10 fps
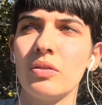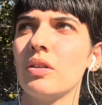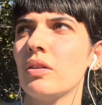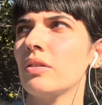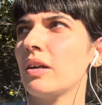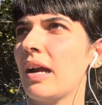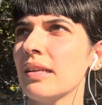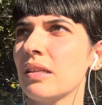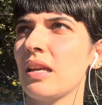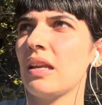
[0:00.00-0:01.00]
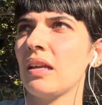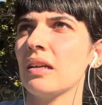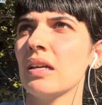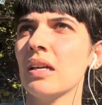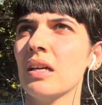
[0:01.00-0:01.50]
They're hesitating
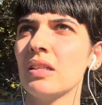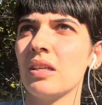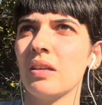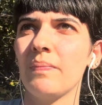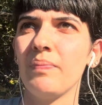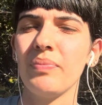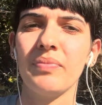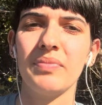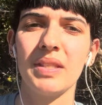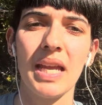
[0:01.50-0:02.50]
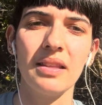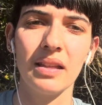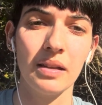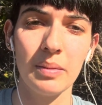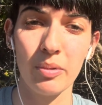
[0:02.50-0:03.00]
to take
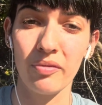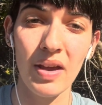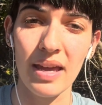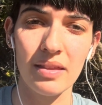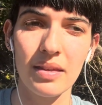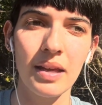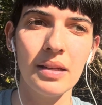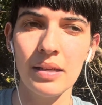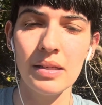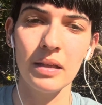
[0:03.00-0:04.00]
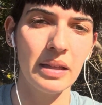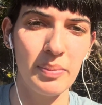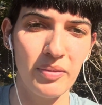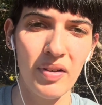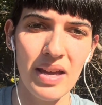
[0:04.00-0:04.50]
the leap of faith, and it is a leap
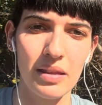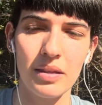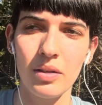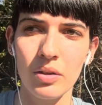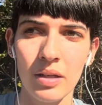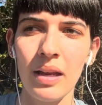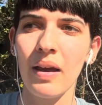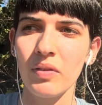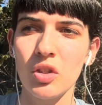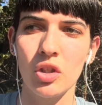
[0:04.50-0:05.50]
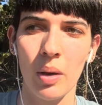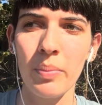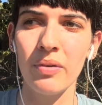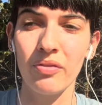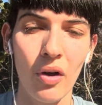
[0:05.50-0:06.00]
of faith. You're gonna have to jump
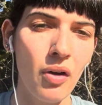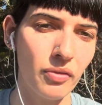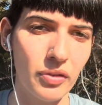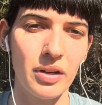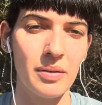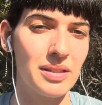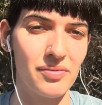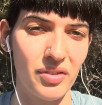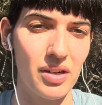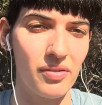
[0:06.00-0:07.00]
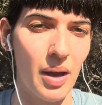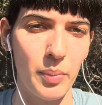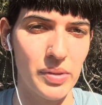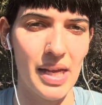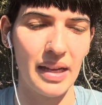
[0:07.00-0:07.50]
and fall for a
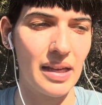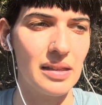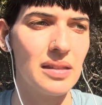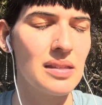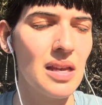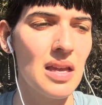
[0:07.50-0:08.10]
couple seconds.